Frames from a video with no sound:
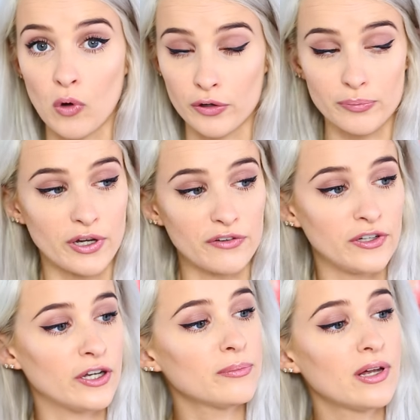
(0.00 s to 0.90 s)
One
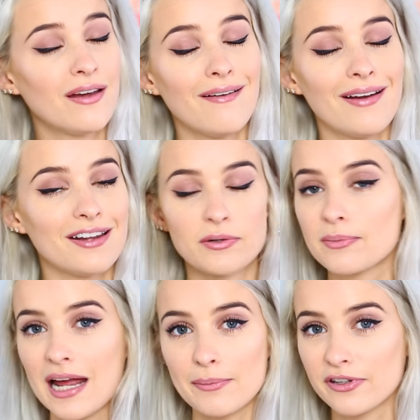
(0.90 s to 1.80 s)
perfume. It's one
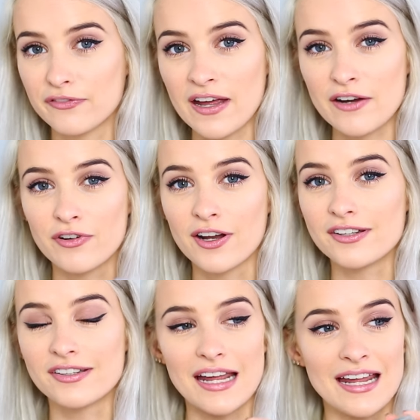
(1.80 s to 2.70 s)
of my absolute favourites.